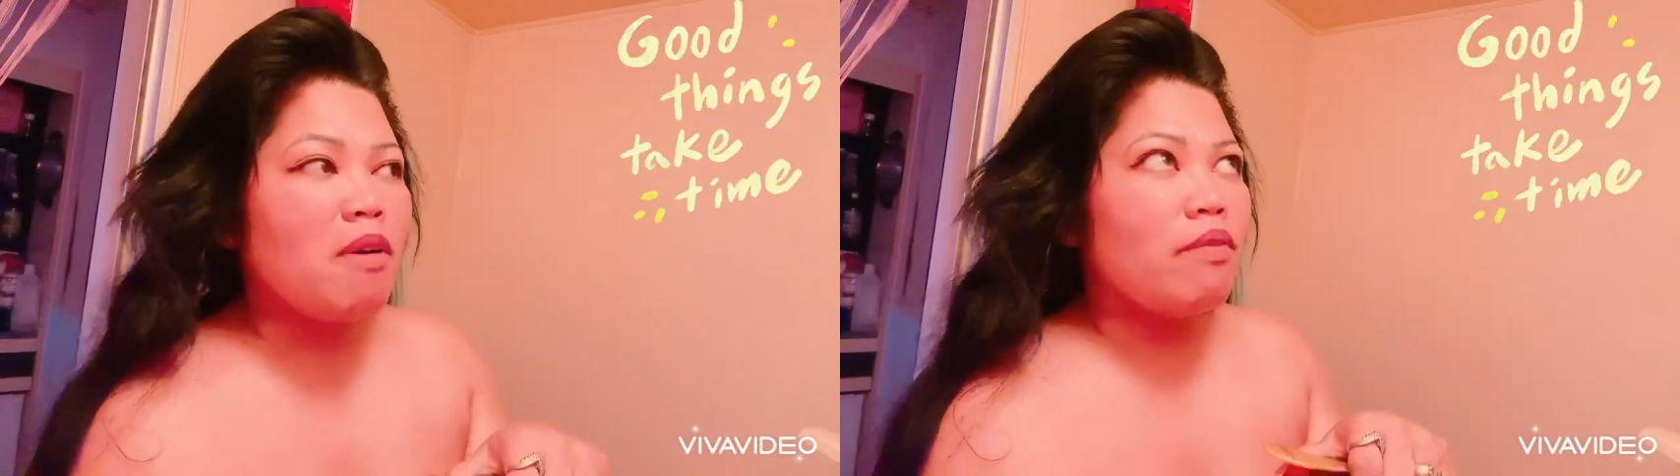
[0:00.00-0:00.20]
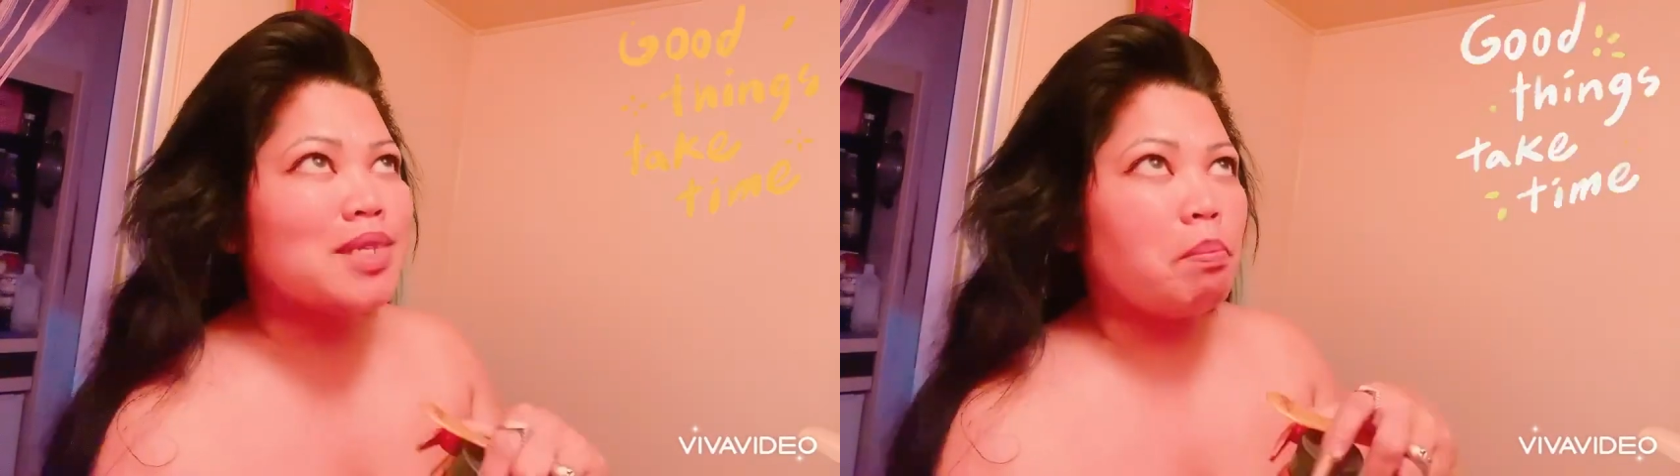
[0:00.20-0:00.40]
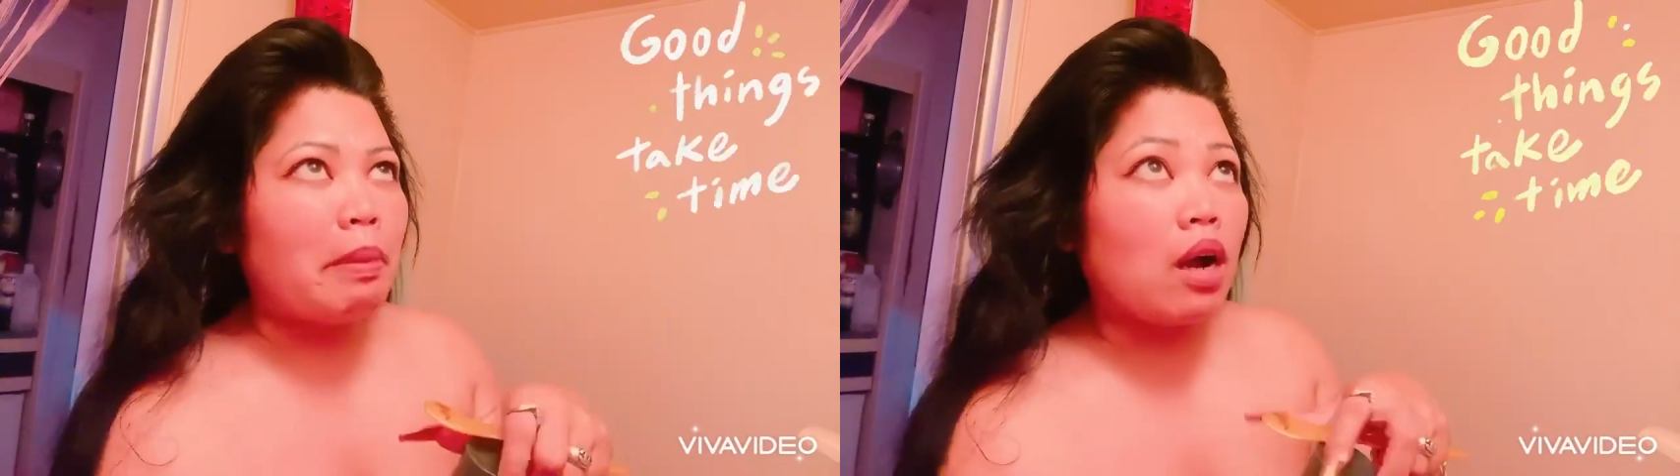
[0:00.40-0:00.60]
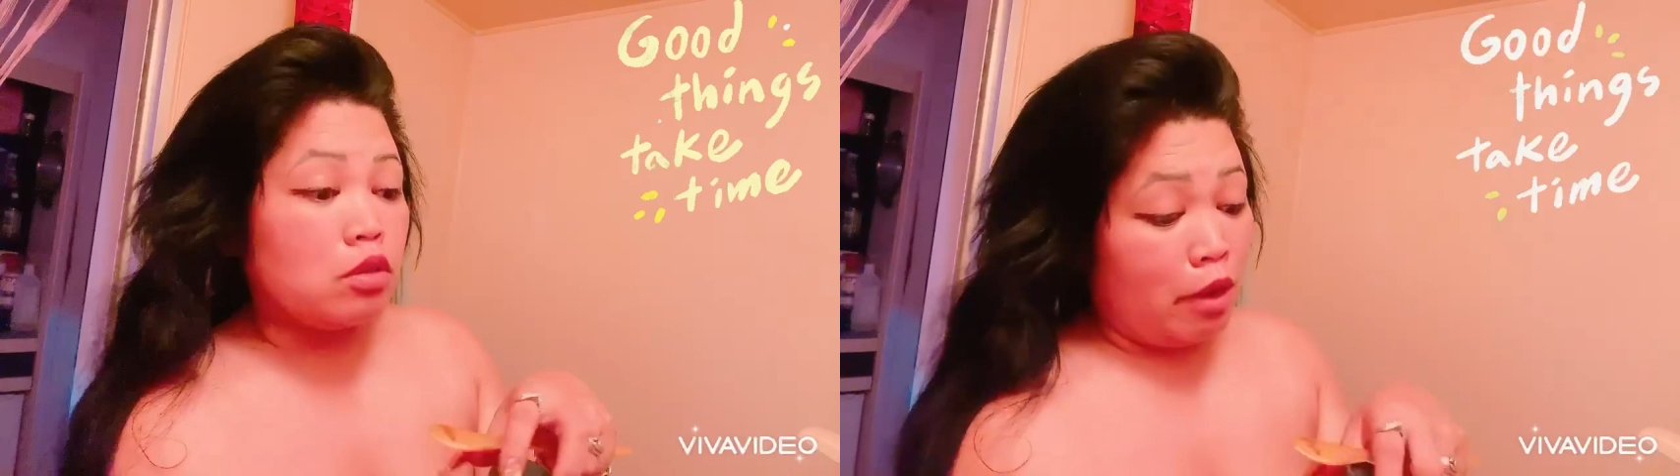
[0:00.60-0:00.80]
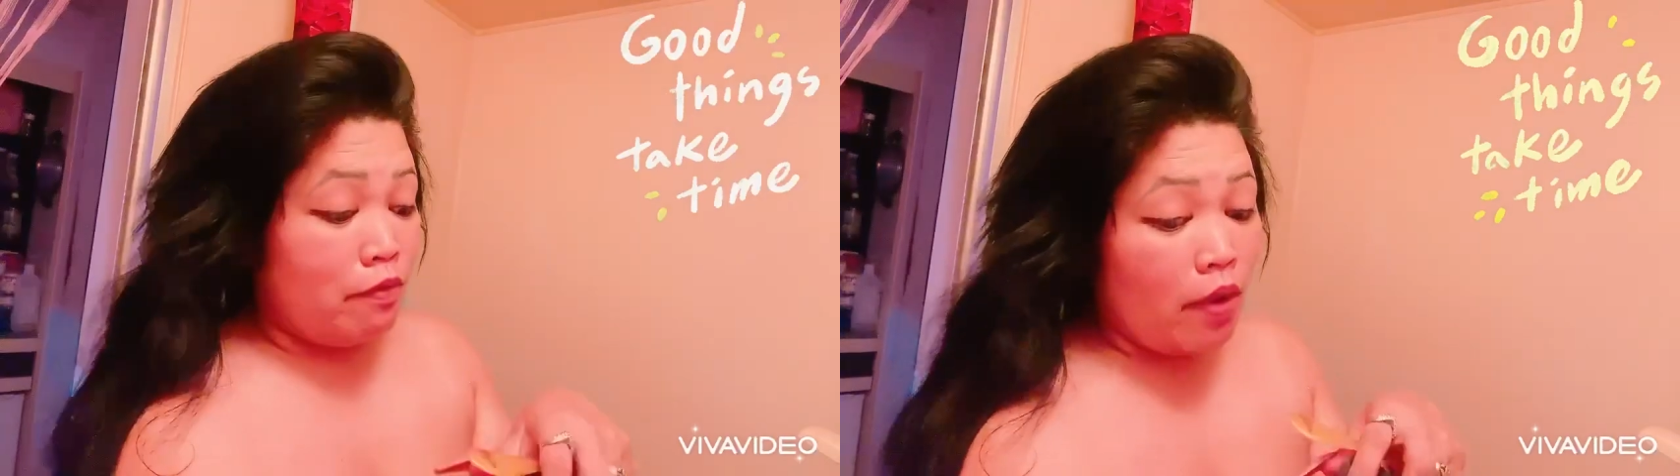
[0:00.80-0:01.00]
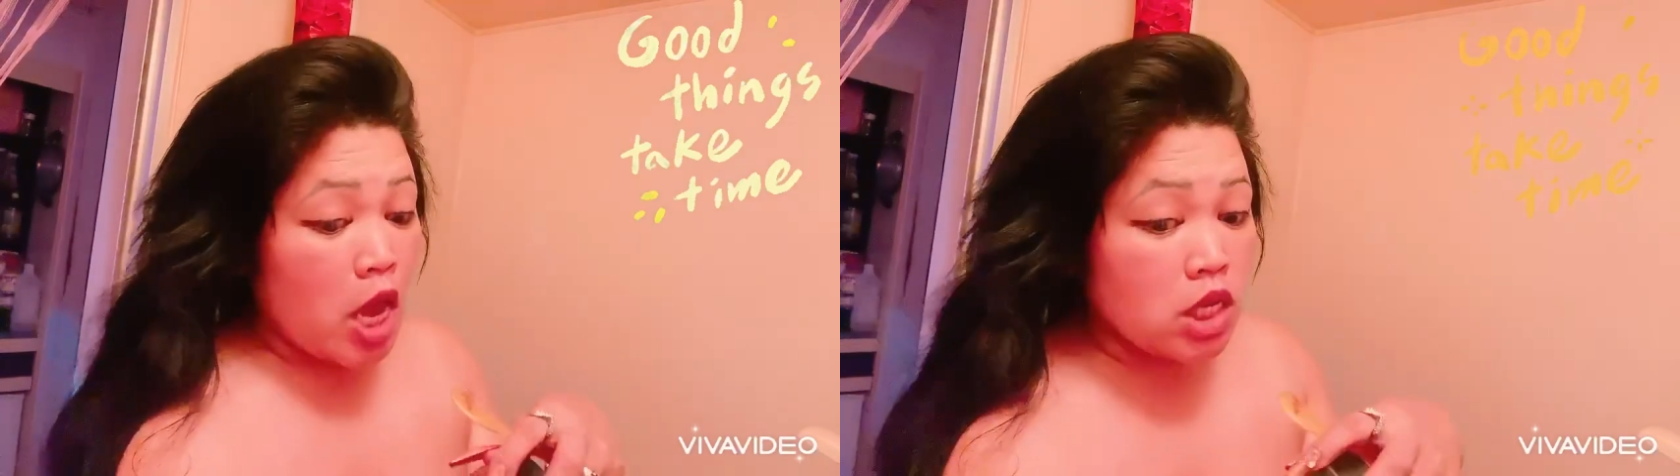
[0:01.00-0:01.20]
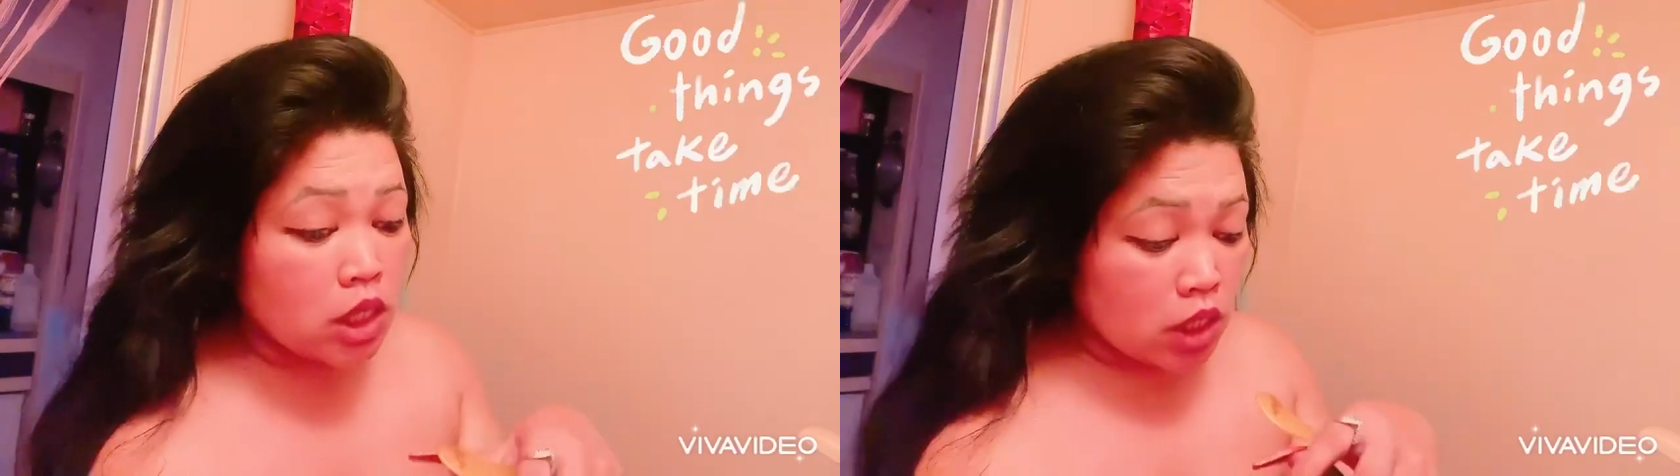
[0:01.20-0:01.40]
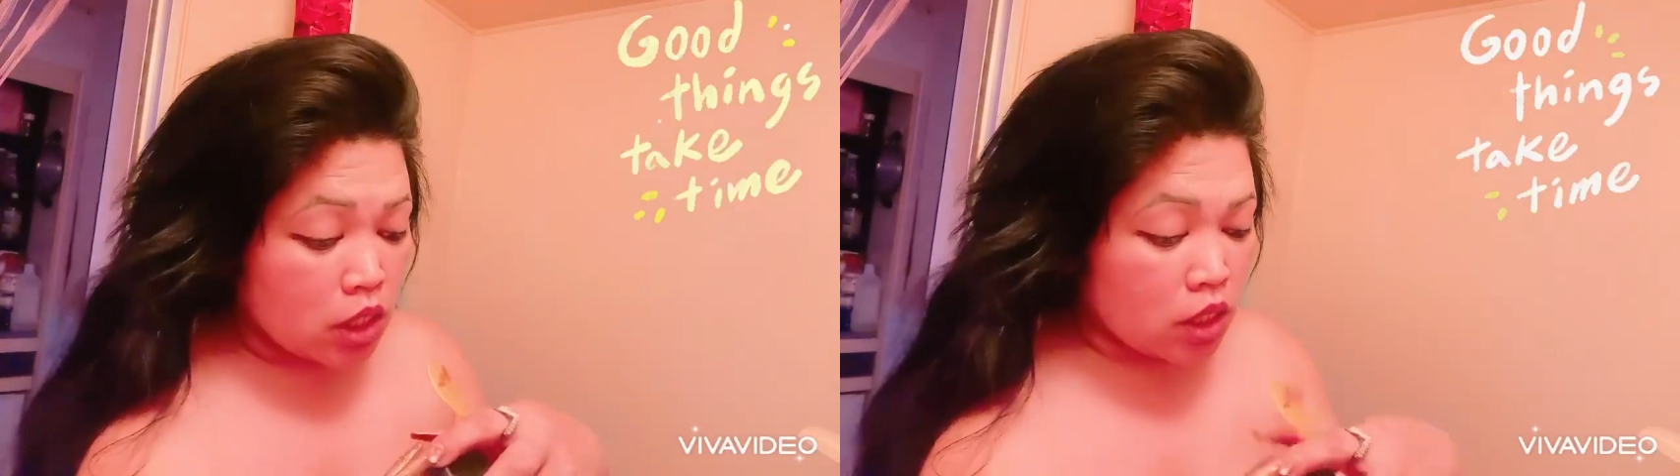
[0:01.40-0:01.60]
face pack on my face